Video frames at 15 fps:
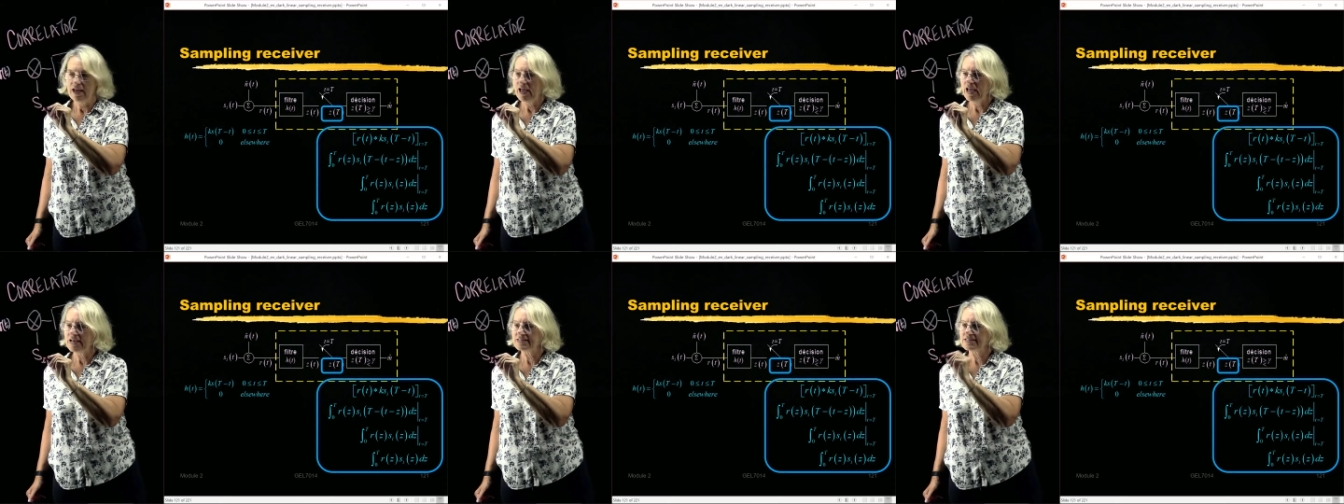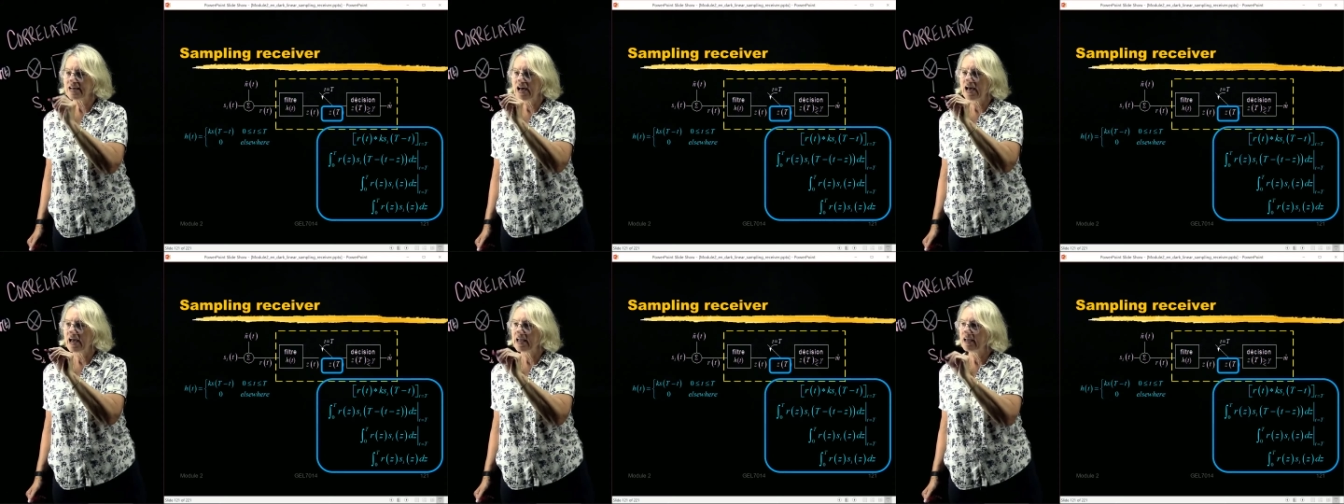
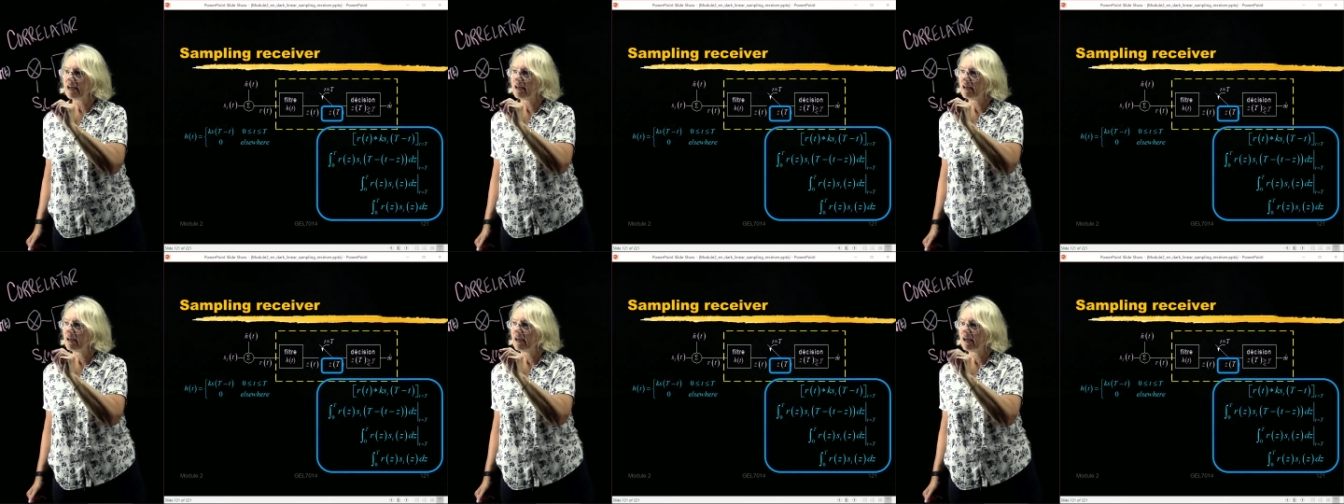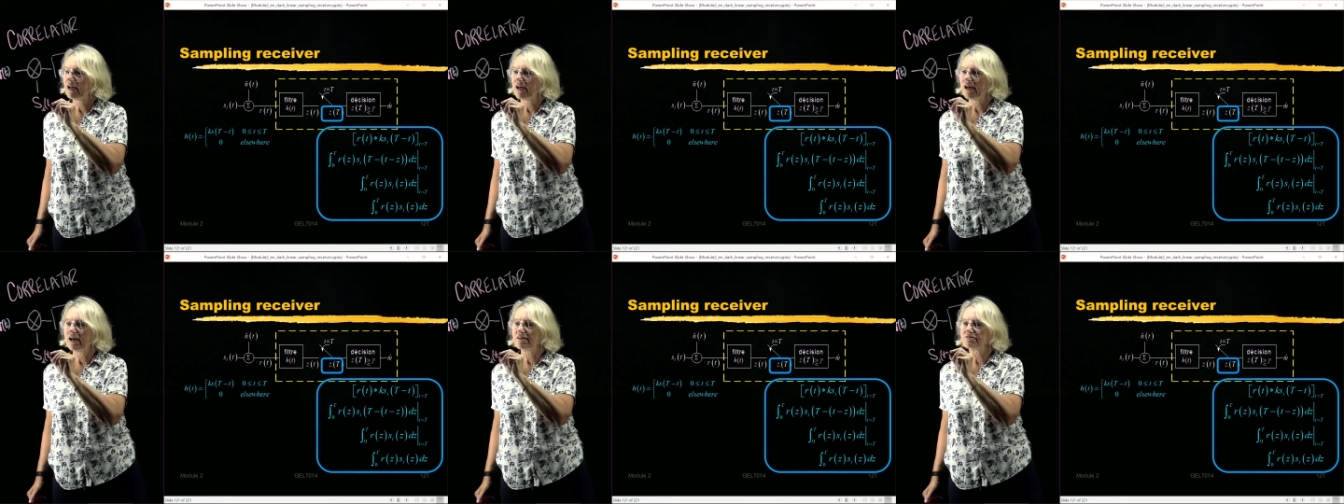SI
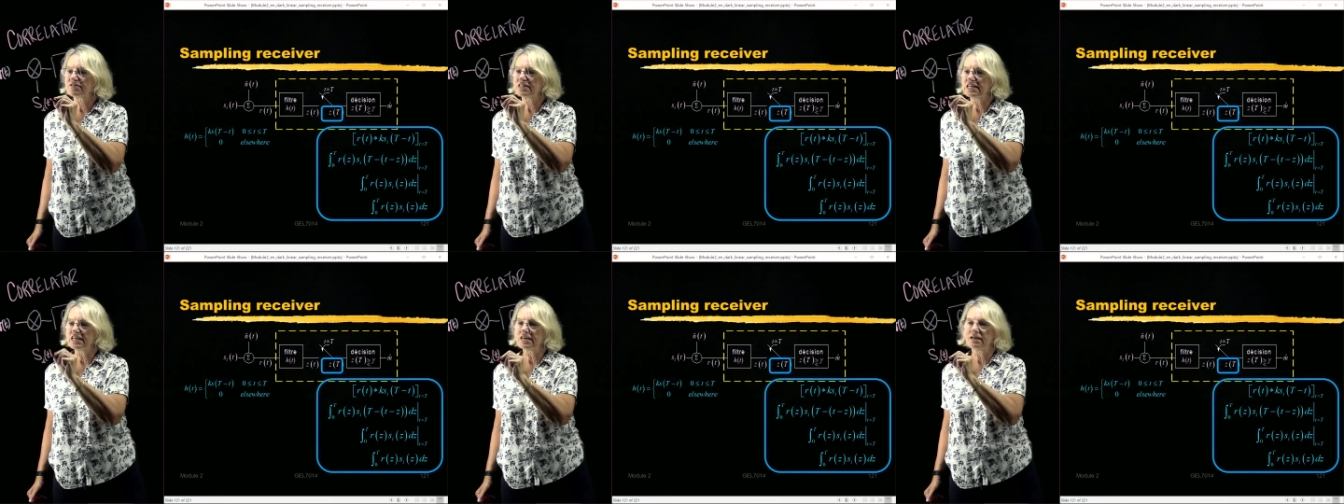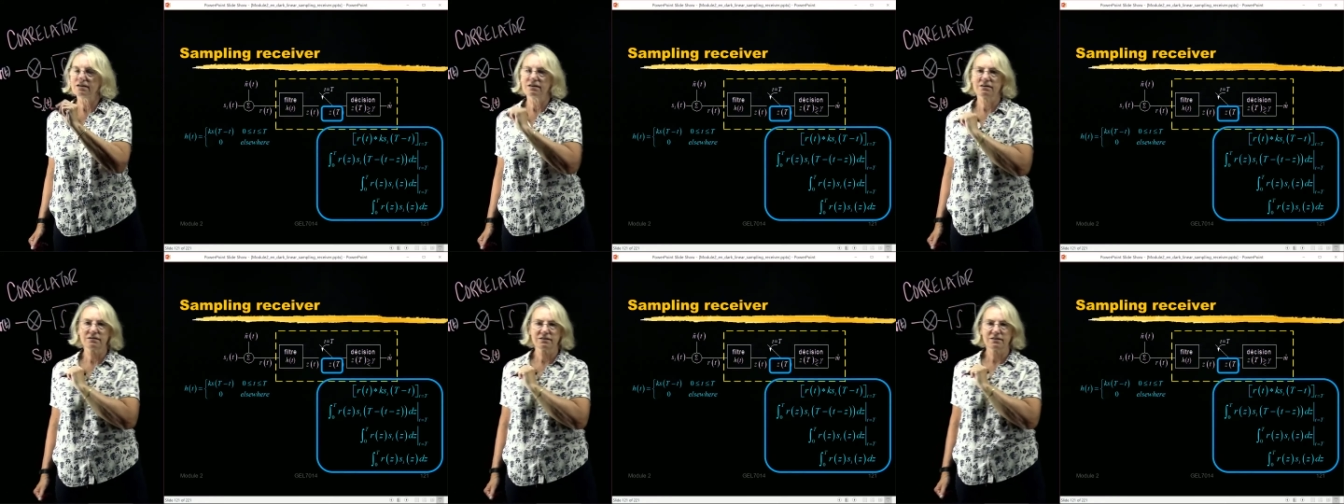of t.
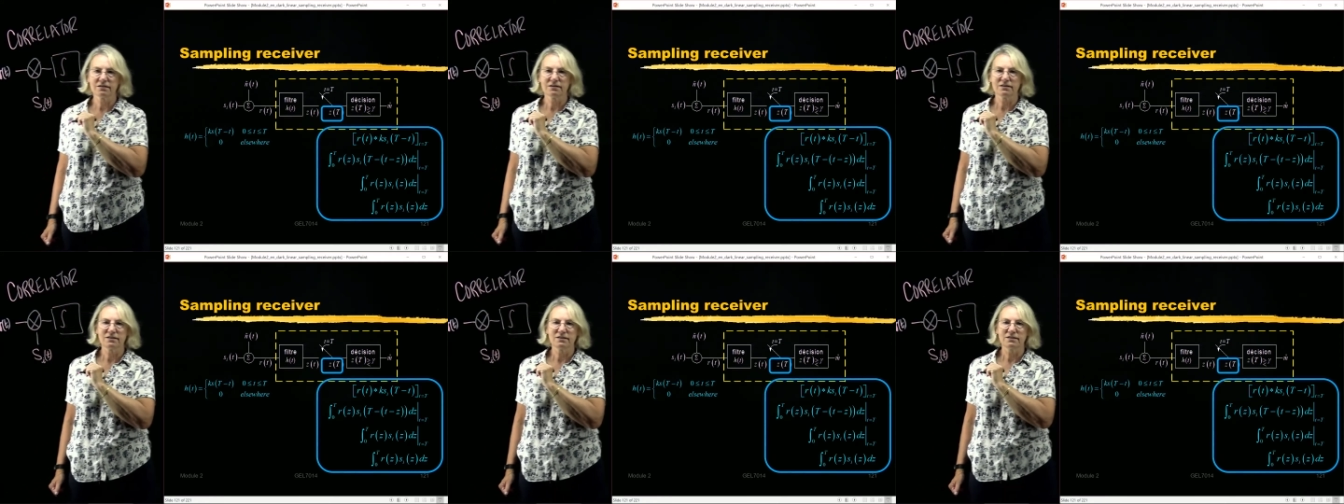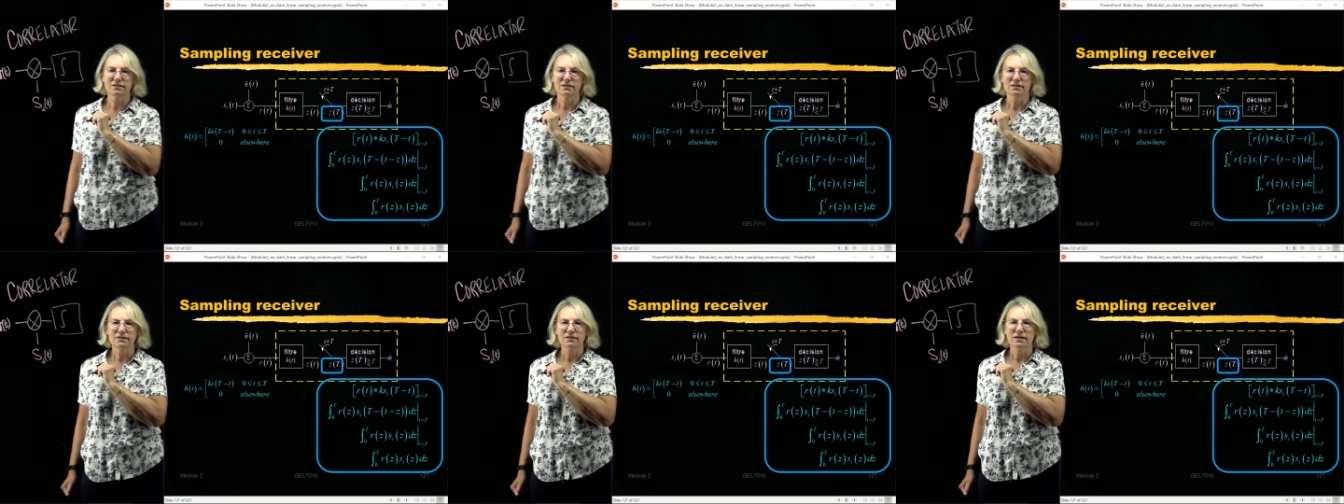
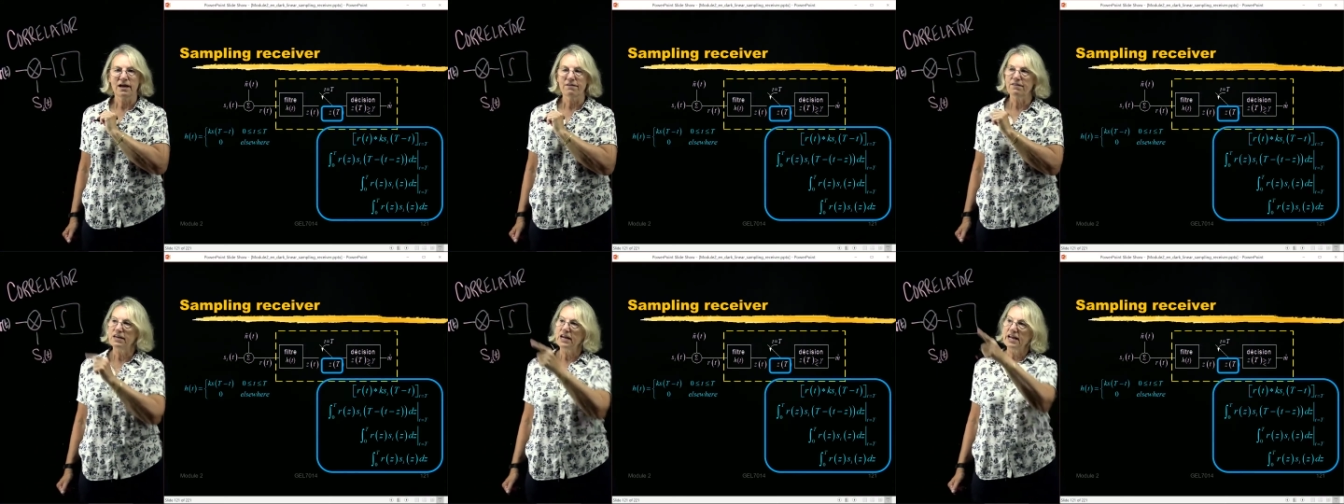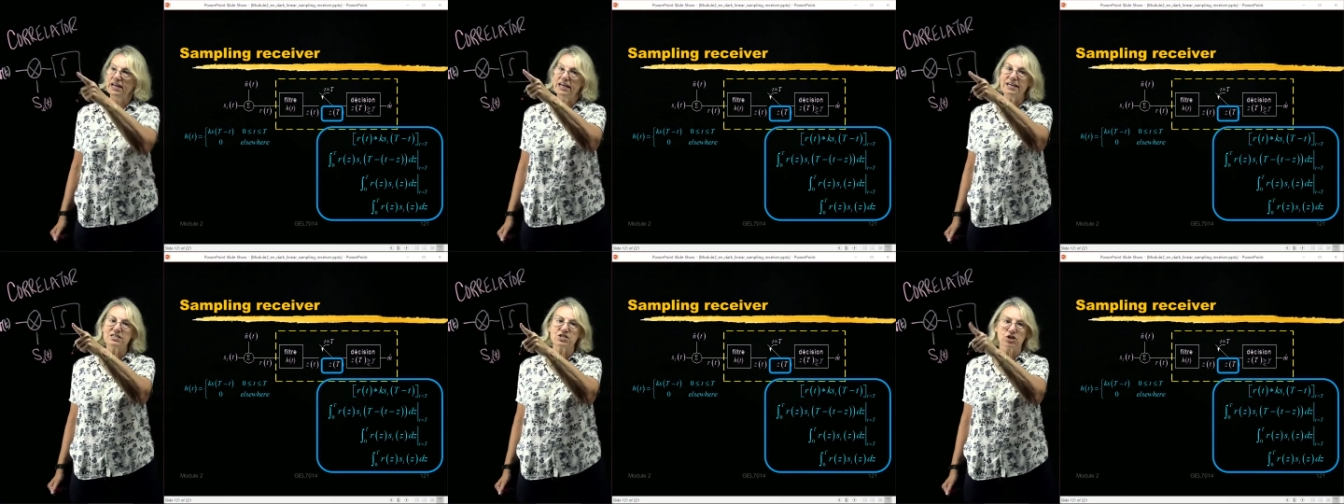And then I
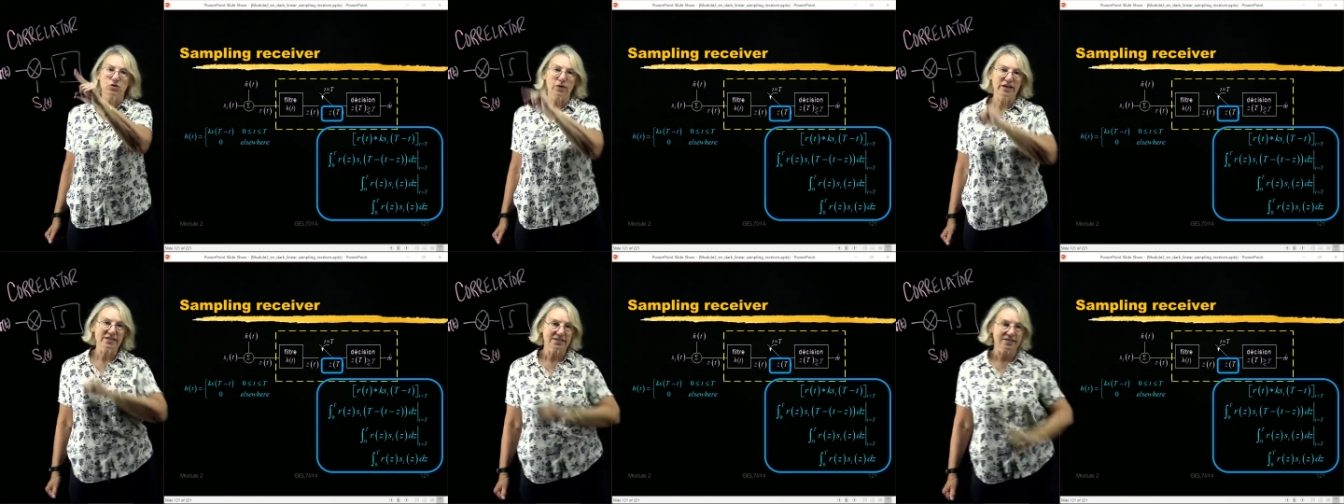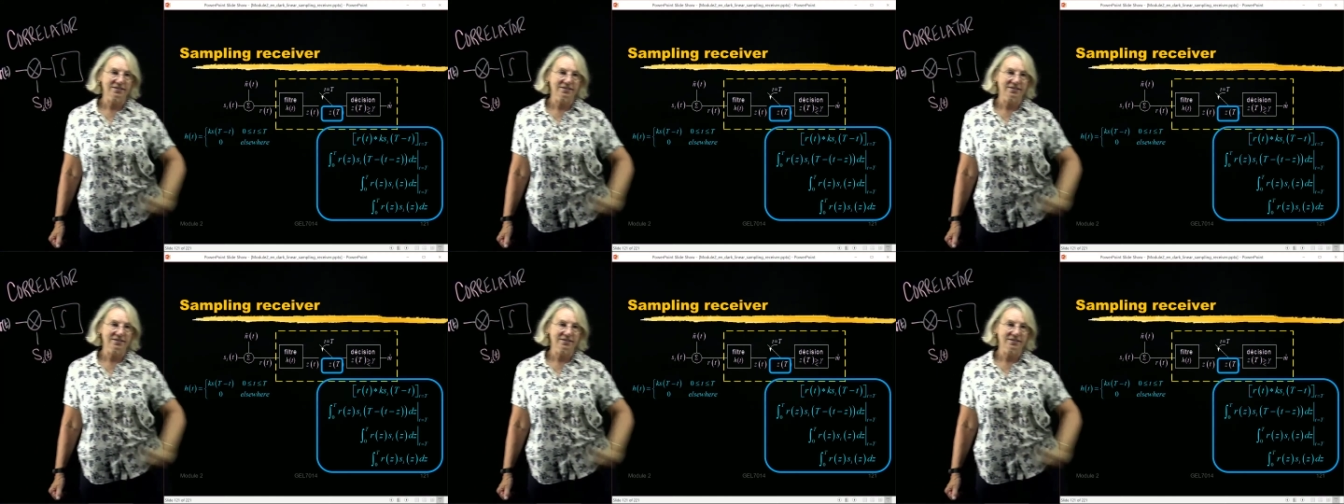integrate it.